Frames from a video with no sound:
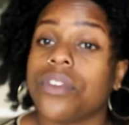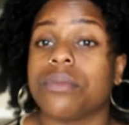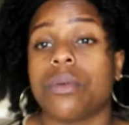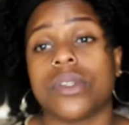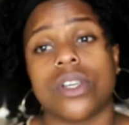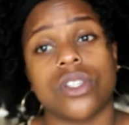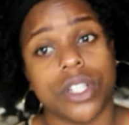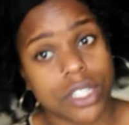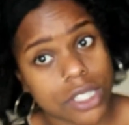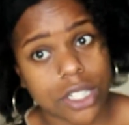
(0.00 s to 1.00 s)
the moments I
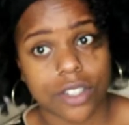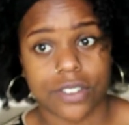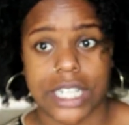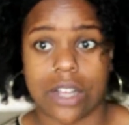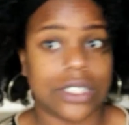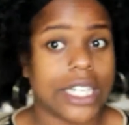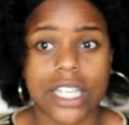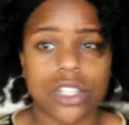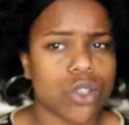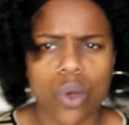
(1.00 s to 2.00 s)
start to self-doubt,
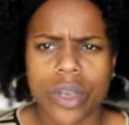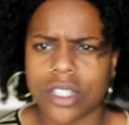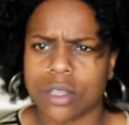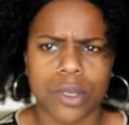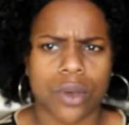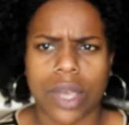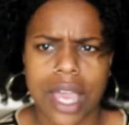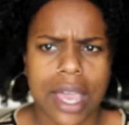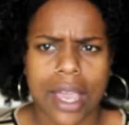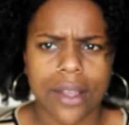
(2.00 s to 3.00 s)
like it's going to be okay.